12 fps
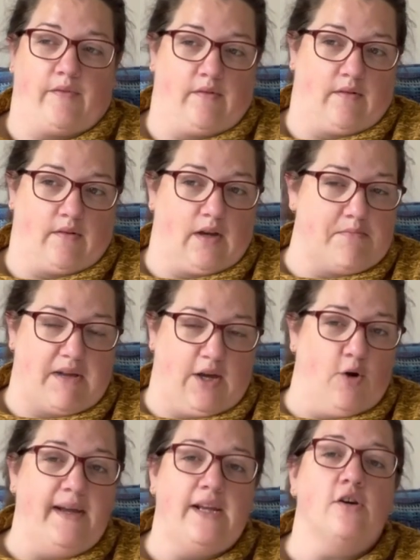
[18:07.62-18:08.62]
I may
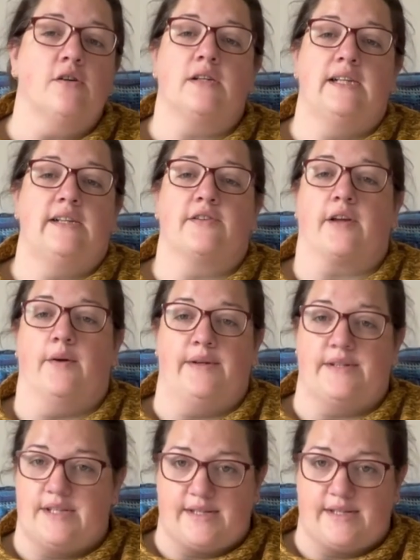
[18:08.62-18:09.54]
or may not need to go into the